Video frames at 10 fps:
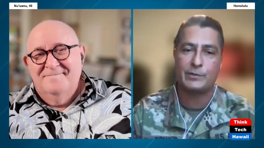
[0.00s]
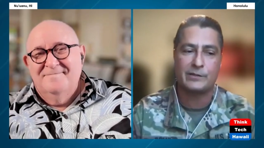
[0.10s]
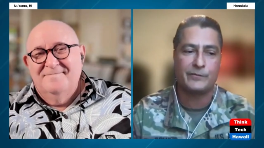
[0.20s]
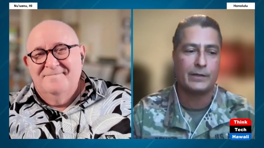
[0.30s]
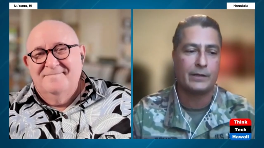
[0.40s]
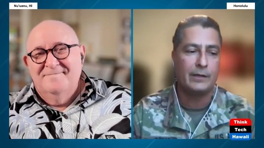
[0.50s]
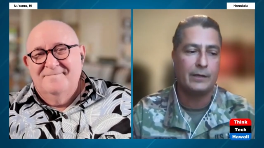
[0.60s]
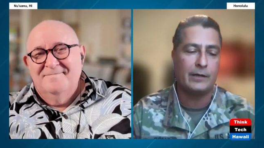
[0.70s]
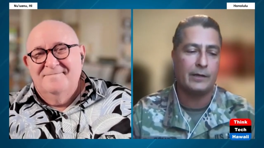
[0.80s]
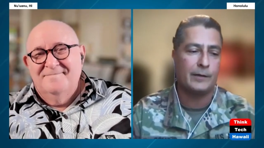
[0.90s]
Speaker 1: Pacific.
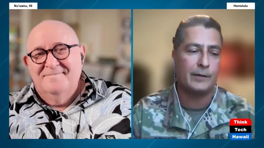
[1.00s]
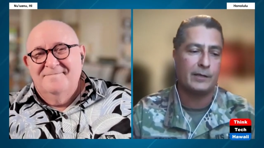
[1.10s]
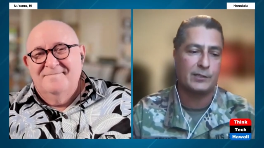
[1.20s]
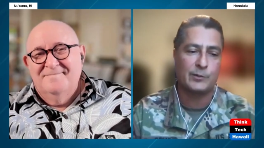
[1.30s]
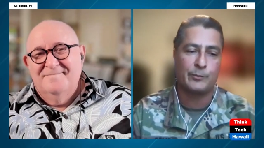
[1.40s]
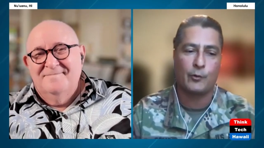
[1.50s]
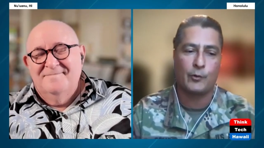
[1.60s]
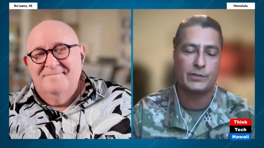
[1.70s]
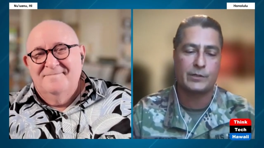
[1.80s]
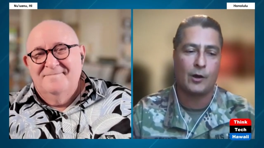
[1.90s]
It
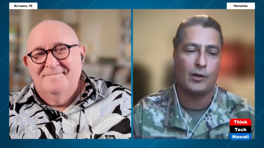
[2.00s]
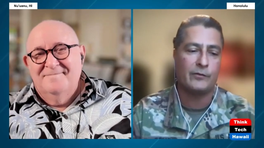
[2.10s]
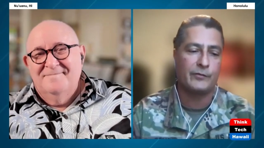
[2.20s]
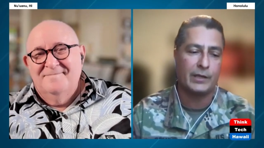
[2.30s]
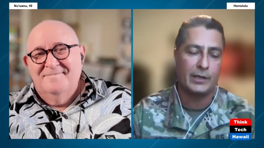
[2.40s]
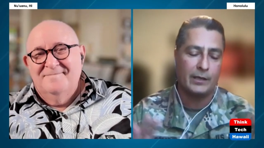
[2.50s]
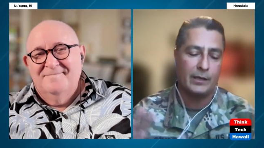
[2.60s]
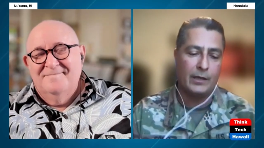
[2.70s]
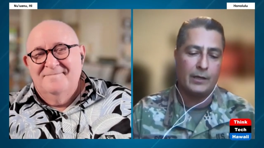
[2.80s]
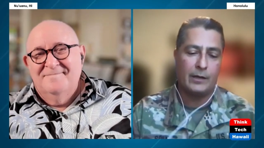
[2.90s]
supports all of the